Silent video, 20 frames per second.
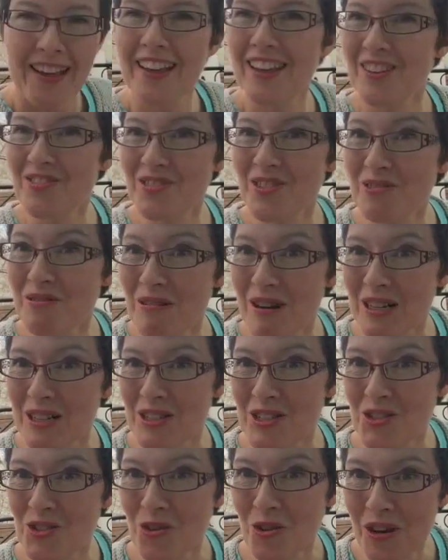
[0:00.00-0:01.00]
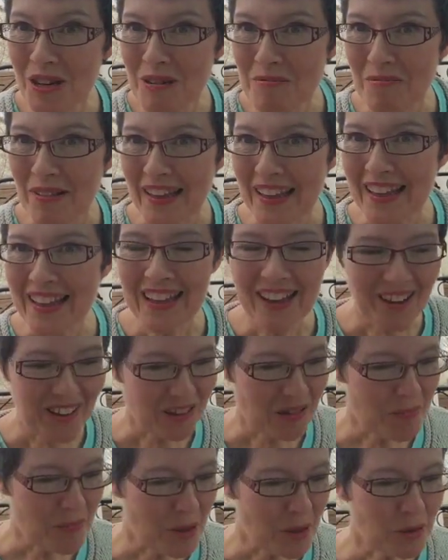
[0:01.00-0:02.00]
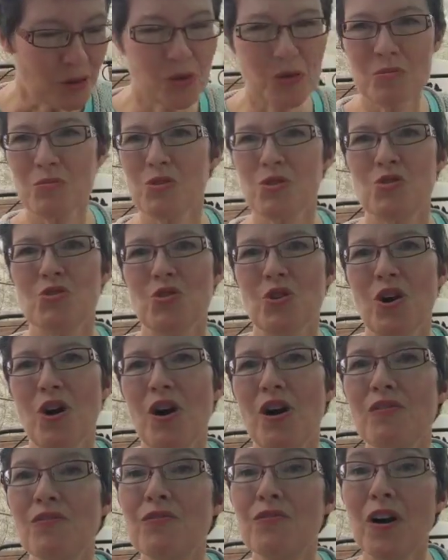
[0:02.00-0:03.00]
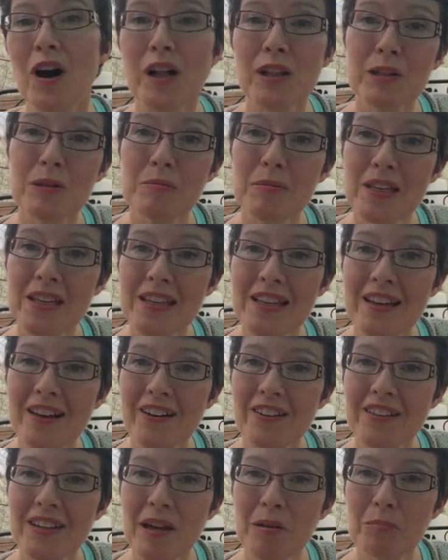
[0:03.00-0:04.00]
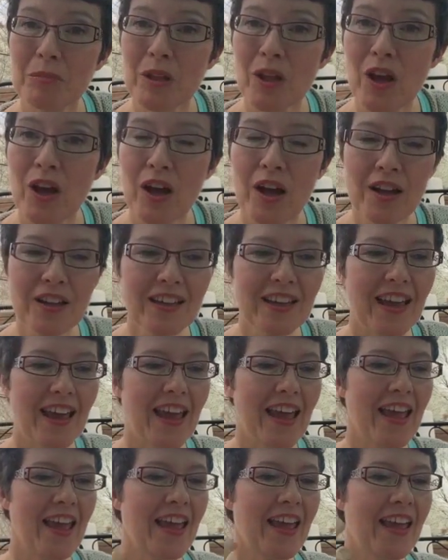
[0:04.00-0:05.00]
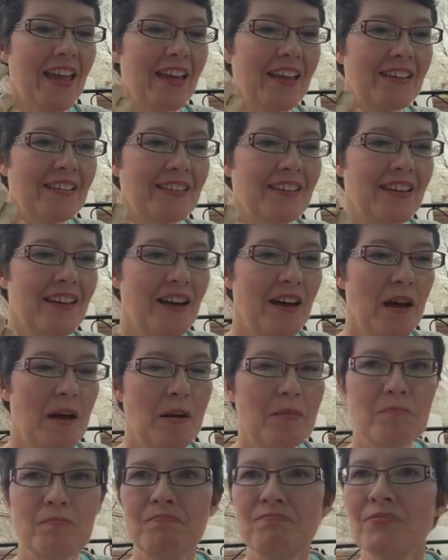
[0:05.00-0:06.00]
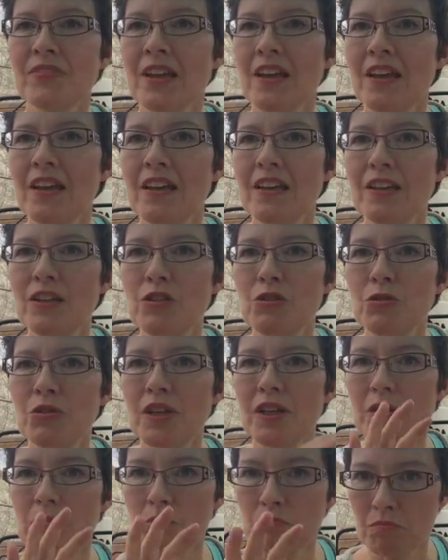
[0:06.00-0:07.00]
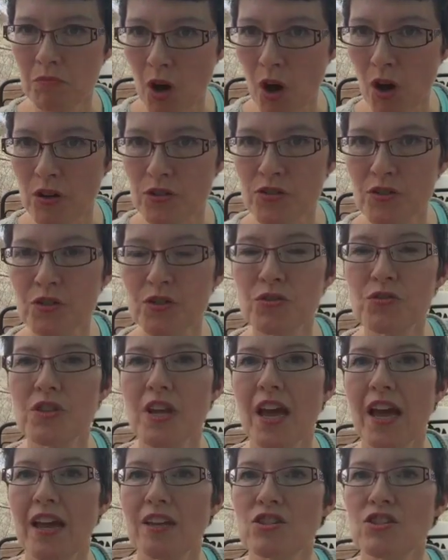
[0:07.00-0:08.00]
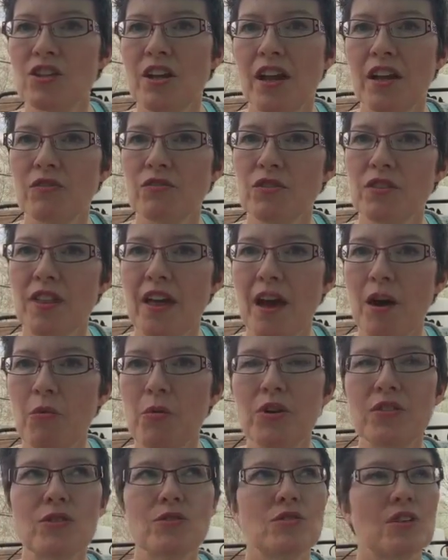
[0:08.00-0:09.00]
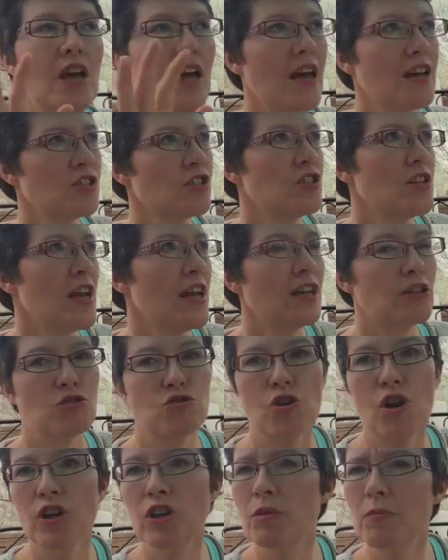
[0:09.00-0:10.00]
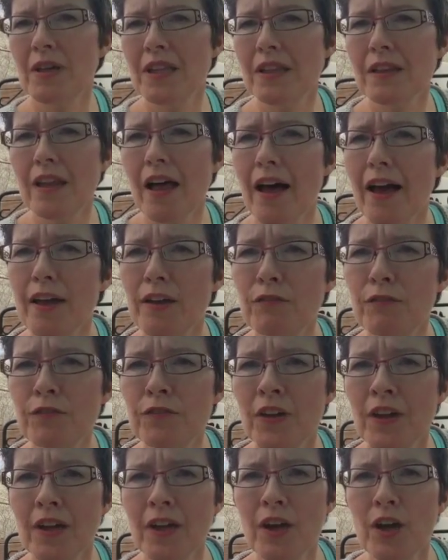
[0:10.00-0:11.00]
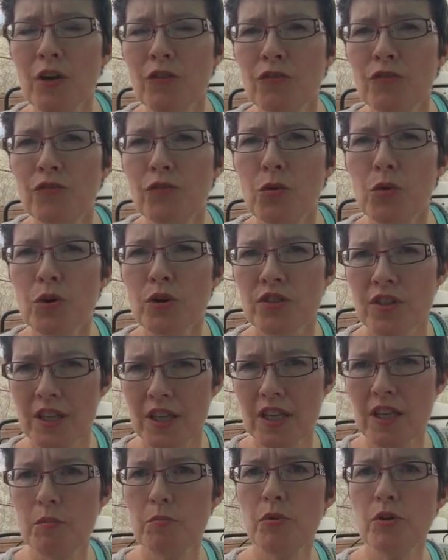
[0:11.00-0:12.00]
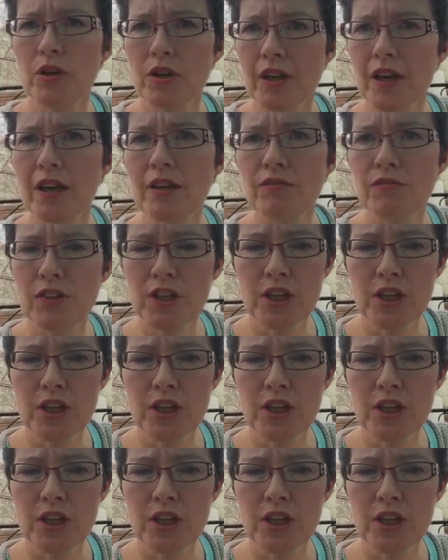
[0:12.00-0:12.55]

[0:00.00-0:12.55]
if you want to join me on A Pilgrim's Draw, follow me on that blog, and you can also use a hashtag for that one. There's a hashtag DocumentLife for the ebook and